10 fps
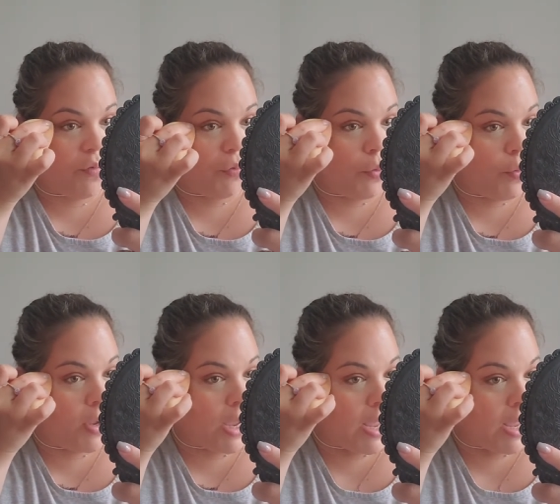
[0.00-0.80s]
if you
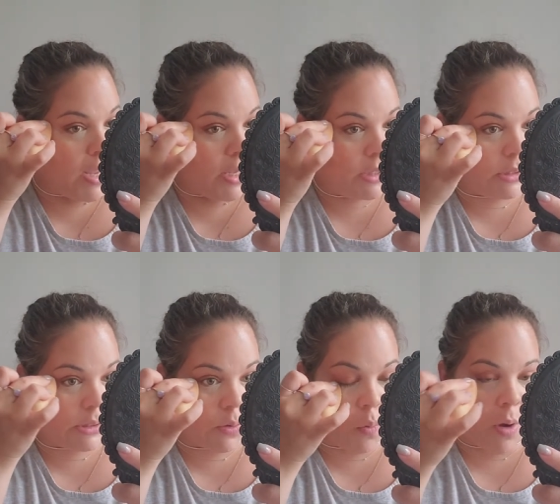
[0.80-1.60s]

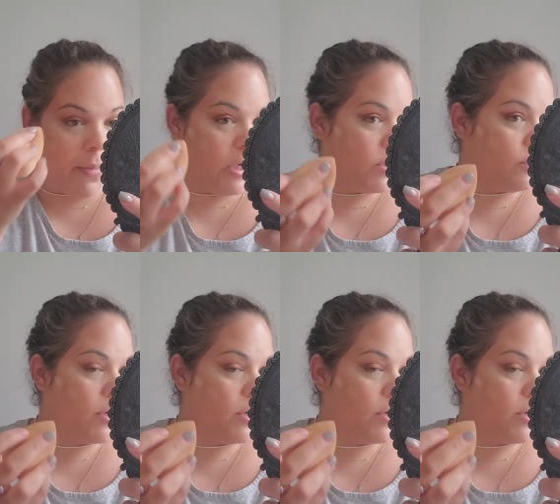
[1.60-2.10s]
guys want me to do a